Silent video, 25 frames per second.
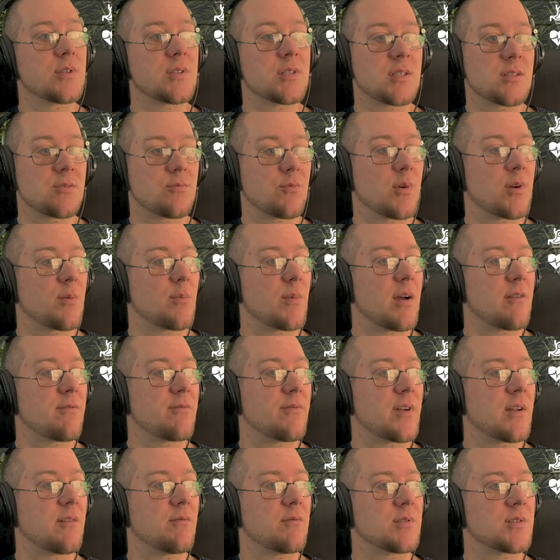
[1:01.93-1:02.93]
This is one of my
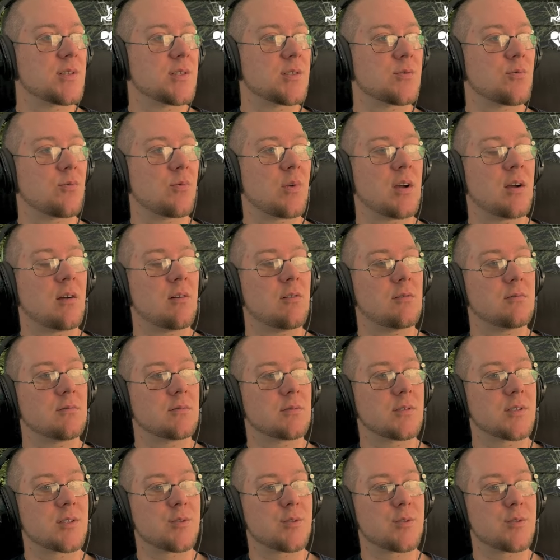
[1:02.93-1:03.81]
favorites as well.